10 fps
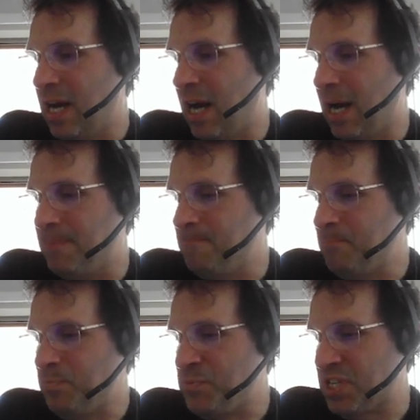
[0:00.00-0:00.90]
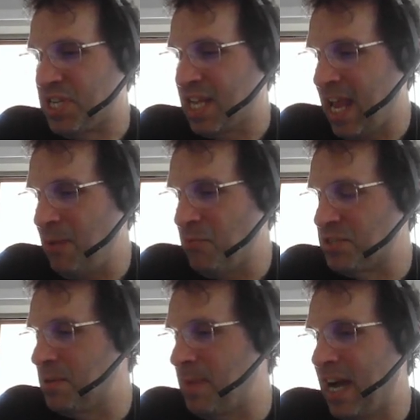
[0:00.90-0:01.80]
a game where
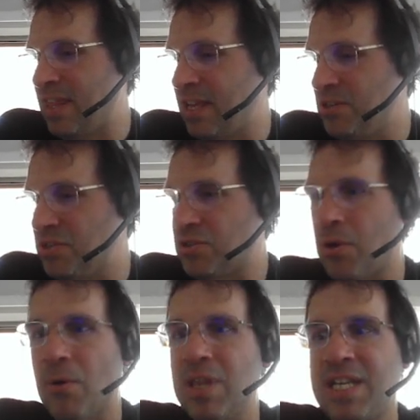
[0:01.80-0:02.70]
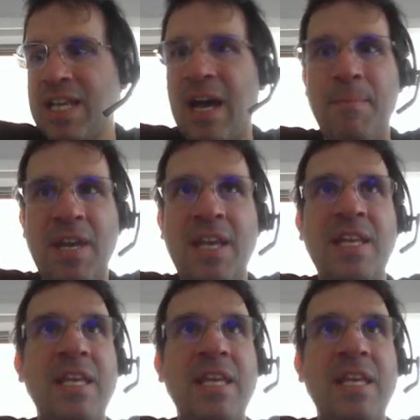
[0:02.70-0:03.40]
Sabathia just totally dominated.